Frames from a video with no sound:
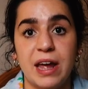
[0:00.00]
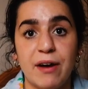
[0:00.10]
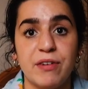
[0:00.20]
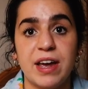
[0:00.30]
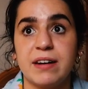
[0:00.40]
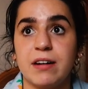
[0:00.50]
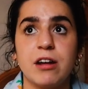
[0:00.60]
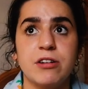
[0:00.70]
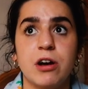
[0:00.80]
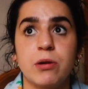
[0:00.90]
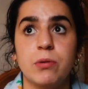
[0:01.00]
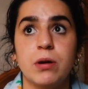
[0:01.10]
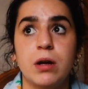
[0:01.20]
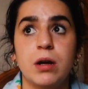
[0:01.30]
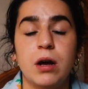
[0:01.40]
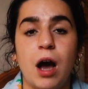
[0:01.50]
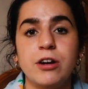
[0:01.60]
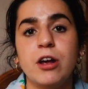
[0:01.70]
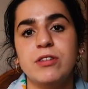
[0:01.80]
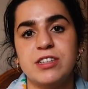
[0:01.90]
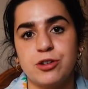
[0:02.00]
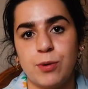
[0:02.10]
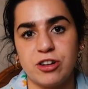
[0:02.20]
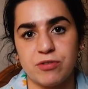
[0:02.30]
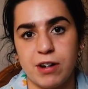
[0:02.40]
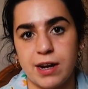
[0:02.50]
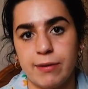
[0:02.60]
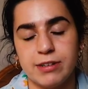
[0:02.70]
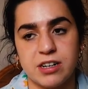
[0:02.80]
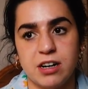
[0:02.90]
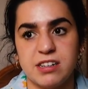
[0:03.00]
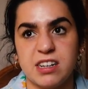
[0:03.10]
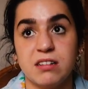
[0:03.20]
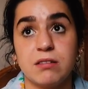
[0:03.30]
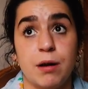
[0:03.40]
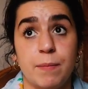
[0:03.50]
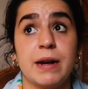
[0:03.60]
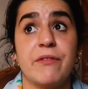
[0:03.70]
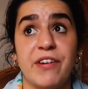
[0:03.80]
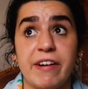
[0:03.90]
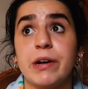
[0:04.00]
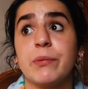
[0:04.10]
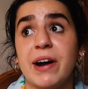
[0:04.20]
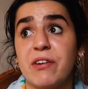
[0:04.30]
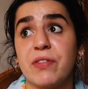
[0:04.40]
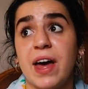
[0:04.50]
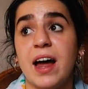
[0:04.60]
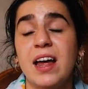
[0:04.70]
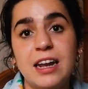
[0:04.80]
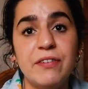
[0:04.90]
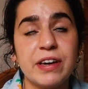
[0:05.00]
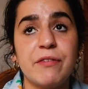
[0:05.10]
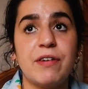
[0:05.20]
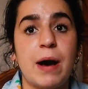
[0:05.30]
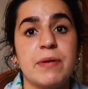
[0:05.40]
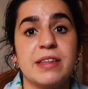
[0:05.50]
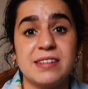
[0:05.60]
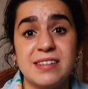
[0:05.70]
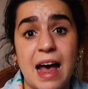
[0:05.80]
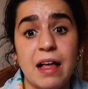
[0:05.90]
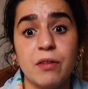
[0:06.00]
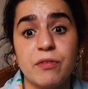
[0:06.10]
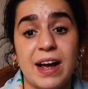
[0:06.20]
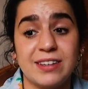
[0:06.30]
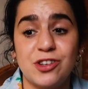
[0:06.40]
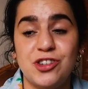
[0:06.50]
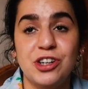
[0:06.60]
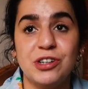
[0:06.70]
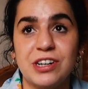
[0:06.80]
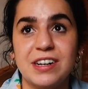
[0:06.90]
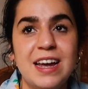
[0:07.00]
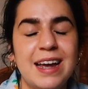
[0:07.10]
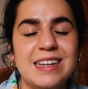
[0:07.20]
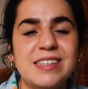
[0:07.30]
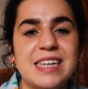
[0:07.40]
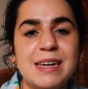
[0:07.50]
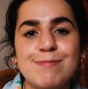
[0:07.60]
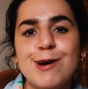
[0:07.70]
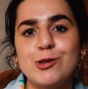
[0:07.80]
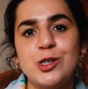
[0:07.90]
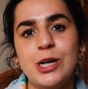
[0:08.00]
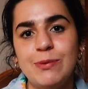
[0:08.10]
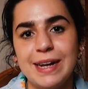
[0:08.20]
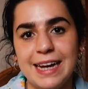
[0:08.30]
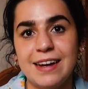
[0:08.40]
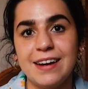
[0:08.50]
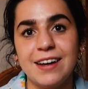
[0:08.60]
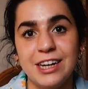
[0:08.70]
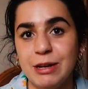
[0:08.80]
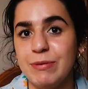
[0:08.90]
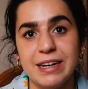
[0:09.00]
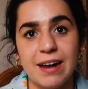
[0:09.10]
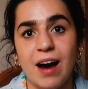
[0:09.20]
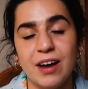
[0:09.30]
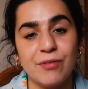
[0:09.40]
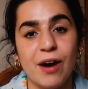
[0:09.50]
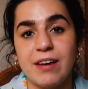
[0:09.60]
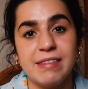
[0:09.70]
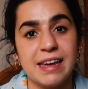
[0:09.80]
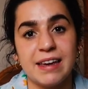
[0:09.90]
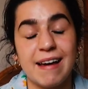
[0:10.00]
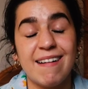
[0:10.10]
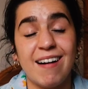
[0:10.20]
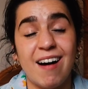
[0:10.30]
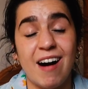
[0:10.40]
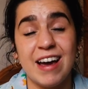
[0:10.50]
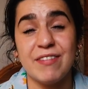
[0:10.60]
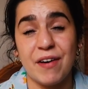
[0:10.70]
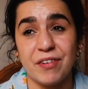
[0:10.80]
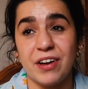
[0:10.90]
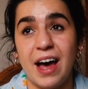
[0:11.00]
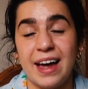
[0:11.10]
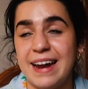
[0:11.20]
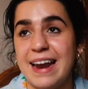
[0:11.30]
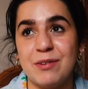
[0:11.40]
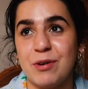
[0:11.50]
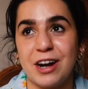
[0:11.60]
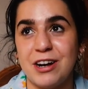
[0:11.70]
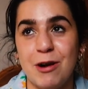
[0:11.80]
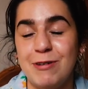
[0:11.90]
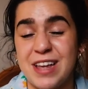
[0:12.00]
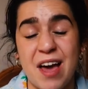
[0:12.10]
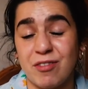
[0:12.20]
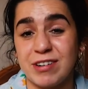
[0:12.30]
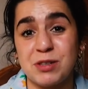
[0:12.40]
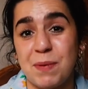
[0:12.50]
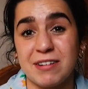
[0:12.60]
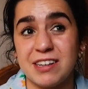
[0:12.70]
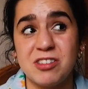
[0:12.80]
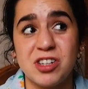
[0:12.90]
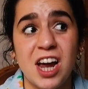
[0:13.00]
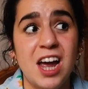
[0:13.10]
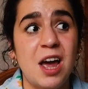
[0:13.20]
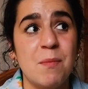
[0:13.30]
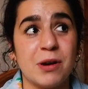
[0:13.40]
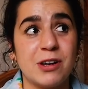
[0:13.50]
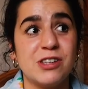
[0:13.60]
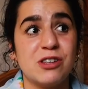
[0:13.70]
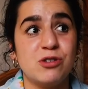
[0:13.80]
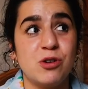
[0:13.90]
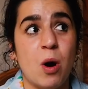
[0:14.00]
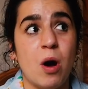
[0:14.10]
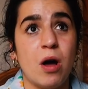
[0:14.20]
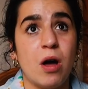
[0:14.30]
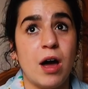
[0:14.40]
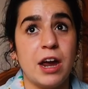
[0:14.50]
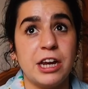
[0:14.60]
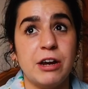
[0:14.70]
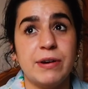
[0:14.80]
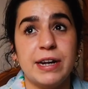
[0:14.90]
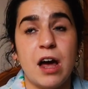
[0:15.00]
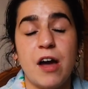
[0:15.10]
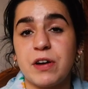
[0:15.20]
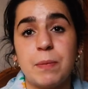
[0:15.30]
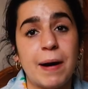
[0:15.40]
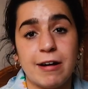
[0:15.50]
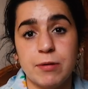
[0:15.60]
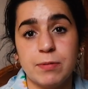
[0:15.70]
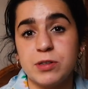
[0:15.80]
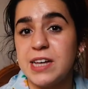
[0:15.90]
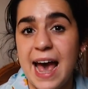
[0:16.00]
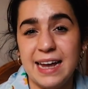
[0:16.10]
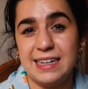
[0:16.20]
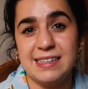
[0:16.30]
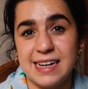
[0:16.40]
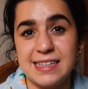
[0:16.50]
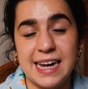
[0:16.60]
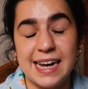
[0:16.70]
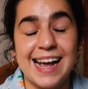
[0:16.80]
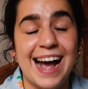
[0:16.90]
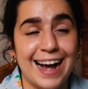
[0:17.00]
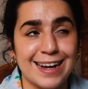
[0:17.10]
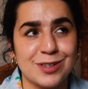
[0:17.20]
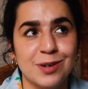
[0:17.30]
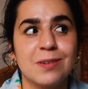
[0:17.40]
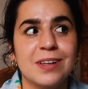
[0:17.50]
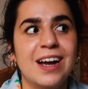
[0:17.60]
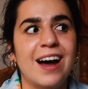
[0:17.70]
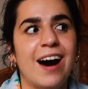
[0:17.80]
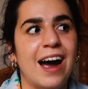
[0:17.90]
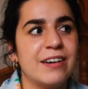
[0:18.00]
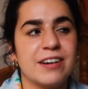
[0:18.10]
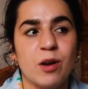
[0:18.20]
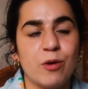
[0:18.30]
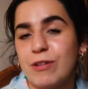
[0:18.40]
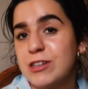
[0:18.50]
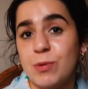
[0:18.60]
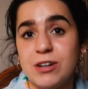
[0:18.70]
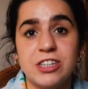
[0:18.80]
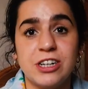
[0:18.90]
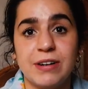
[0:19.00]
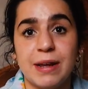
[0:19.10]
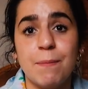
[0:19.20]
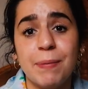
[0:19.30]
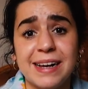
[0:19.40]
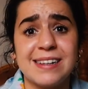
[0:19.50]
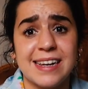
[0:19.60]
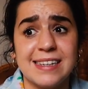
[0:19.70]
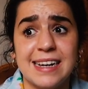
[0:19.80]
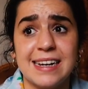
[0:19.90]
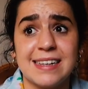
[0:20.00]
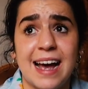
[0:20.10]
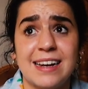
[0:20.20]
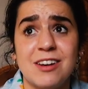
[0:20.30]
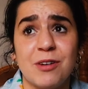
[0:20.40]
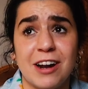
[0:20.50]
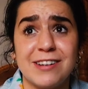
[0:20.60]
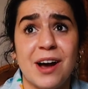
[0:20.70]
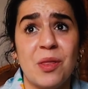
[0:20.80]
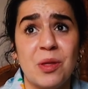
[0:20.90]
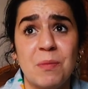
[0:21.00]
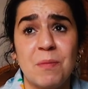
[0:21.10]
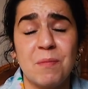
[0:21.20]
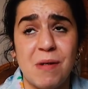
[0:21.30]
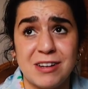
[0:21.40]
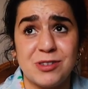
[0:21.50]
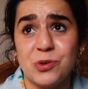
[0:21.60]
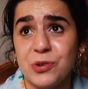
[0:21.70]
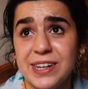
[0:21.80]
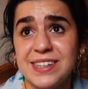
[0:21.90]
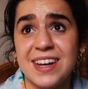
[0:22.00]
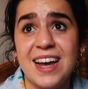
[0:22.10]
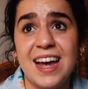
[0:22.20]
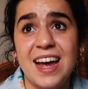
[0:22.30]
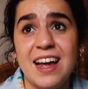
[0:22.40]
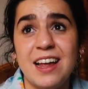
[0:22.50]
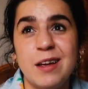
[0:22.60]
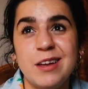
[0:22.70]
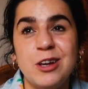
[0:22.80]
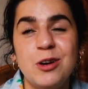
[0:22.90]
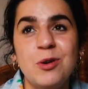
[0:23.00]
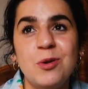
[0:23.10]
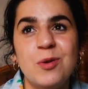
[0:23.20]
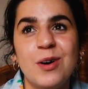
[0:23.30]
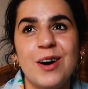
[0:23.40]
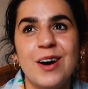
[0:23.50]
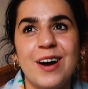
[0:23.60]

the effort in. And I know the situation right now isn't ideal. I mean, I'm very aware of that. Living in Falmouth itself as a student is the most unique uni life I think I have ever, and anyone I know has ever experienced, because it's not a uni life comparable to any city at all. I had a lot of friends who went to uni in big cities, and when I tell them my stories, you